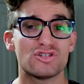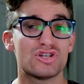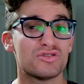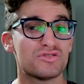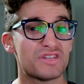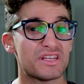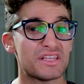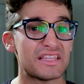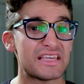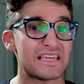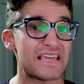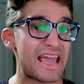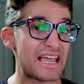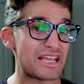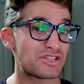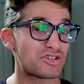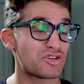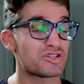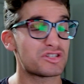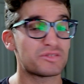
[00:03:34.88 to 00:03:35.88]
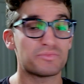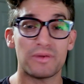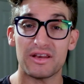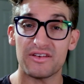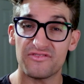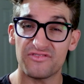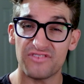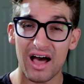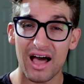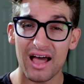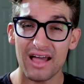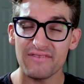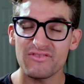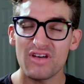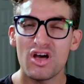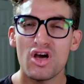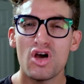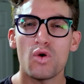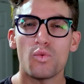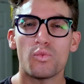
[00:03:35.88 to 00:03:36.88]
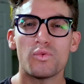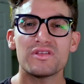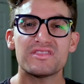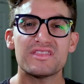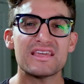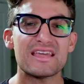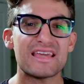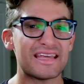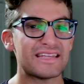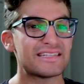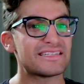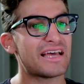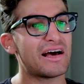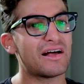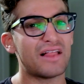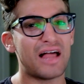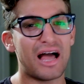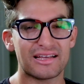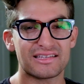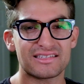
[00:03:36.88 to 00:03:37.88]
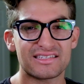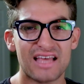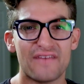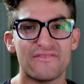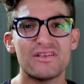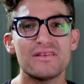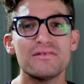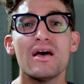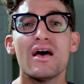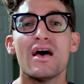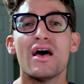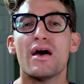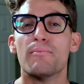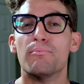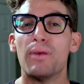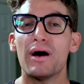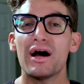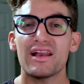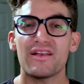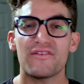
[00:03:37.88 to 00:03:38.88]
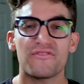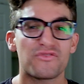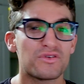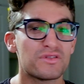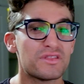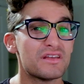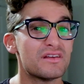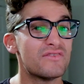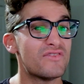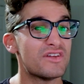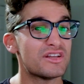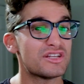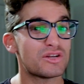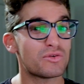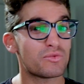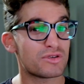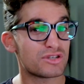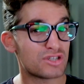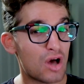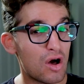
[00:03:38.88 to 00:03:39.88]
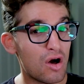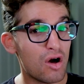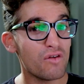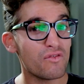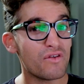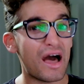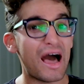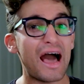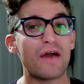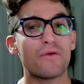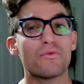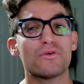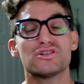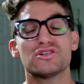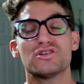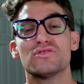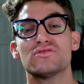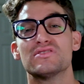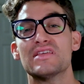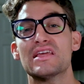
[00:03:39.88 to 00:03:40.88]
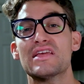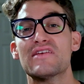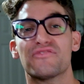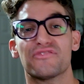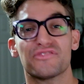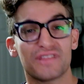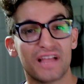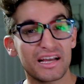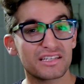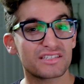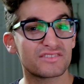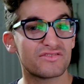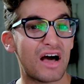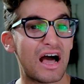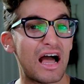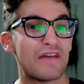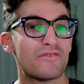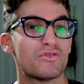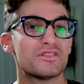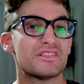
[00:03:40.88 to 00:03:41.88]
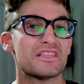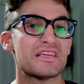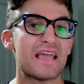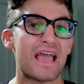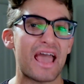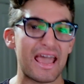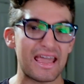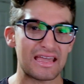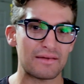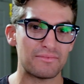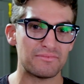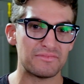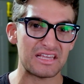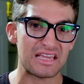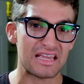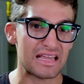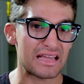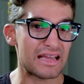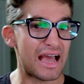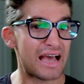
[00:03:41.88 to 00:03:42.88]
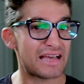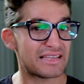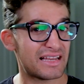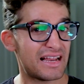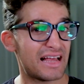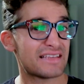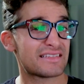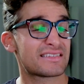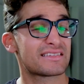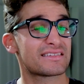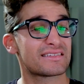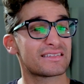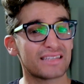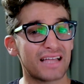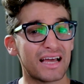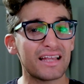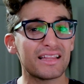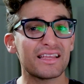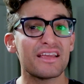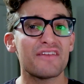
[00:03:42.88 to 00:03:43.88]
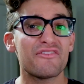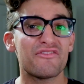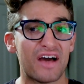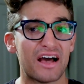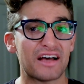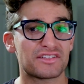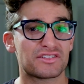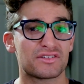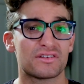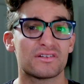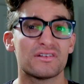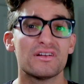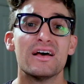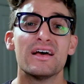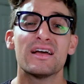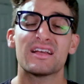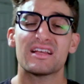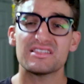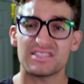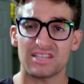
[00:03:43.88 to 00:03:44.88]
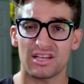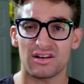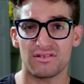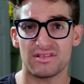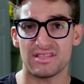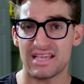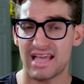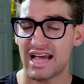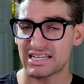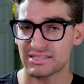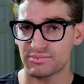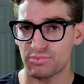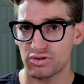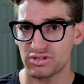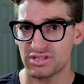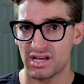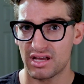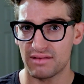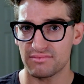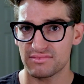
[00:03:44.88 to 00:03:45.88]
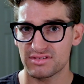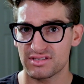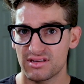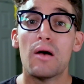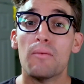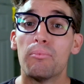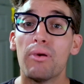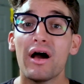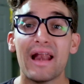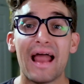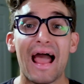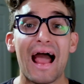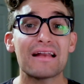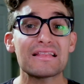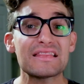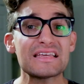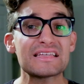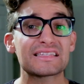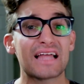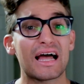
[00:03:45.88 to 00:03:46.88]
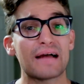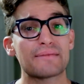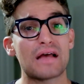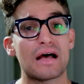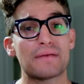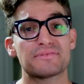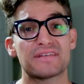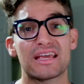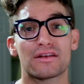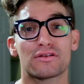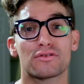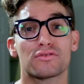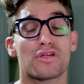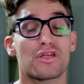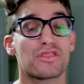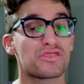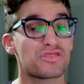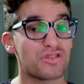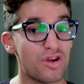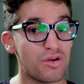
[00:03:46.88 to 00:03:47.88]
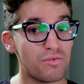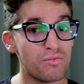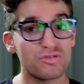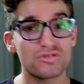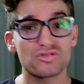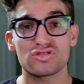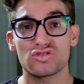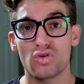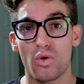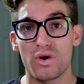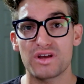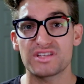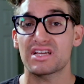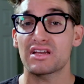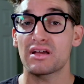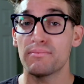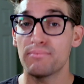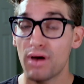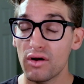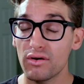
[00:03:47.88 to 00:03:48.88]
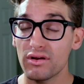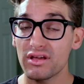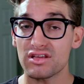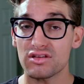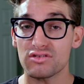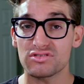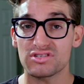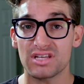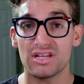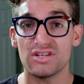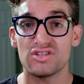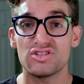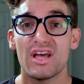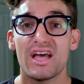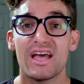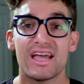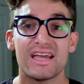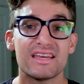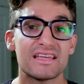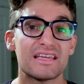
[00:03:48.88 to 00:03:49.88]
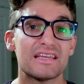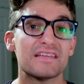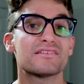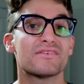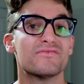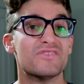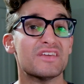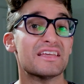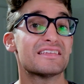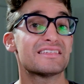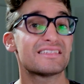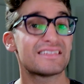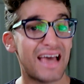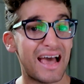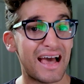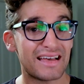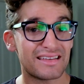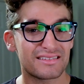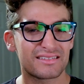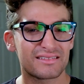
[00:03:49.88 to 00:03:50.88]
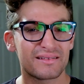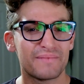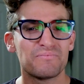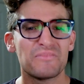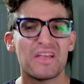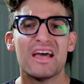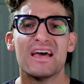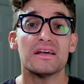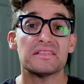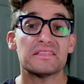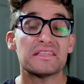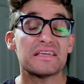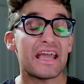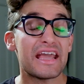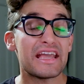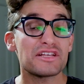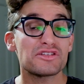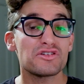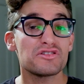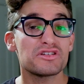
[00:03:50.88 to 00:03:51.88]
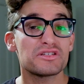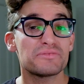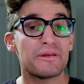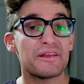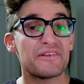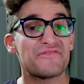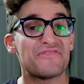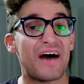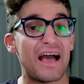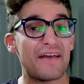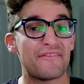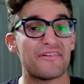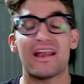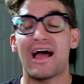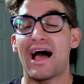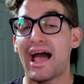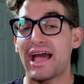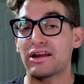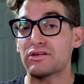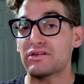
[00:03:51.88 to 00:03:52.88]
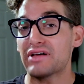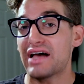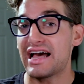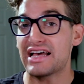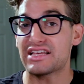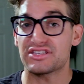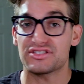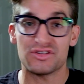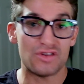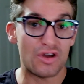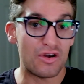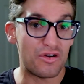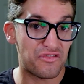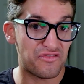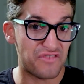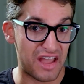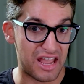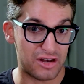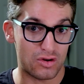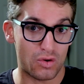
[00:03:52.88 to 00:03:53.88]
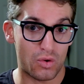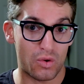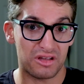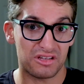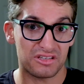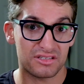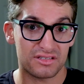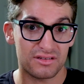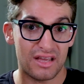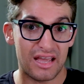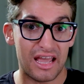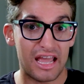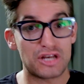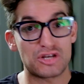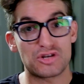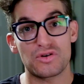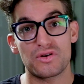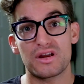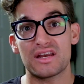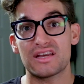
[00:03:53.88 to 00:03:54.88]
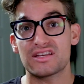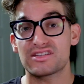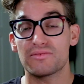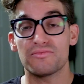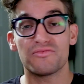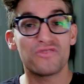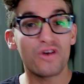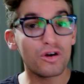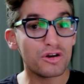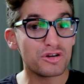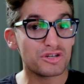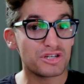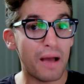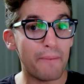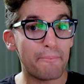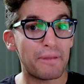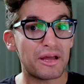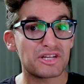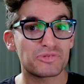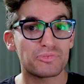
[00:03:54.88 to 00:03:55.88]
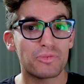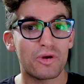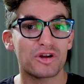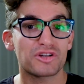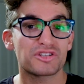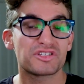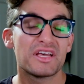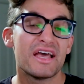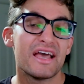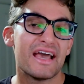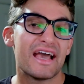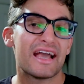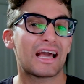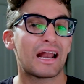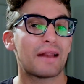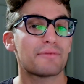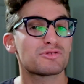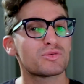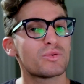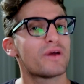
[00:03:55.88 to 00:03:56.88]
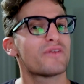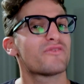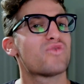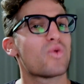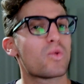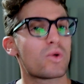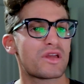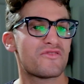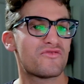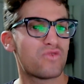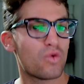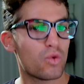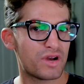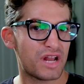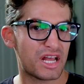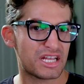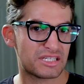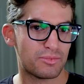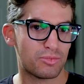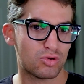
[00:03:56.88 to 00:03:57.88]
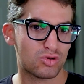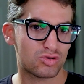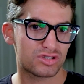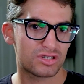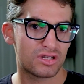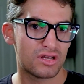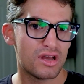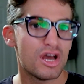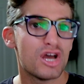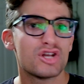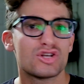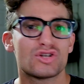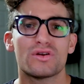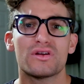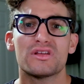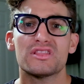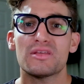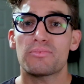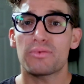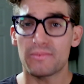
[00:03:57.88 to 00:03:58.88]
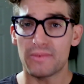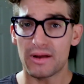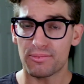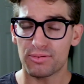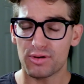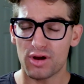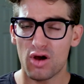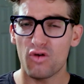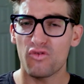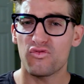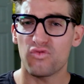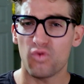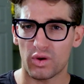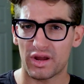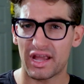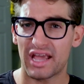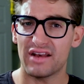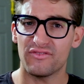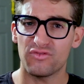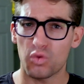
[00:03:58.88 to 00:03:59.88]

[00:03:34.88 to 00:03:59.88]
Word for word: choosing the Acer Spin 5 with the Intel i7, but for the DaVinci Resolve, I would choose the Flex 5 with the AMD, as it has slightly faster considering the export times. But how do these laptops handle the thermals, noise, and component usage in each of these tests? The Acer Spin 5 at idle has no fan noise, and during some Photoshop benchmarks, it got up to around 44 decibels. During the Premiere Pro 4K to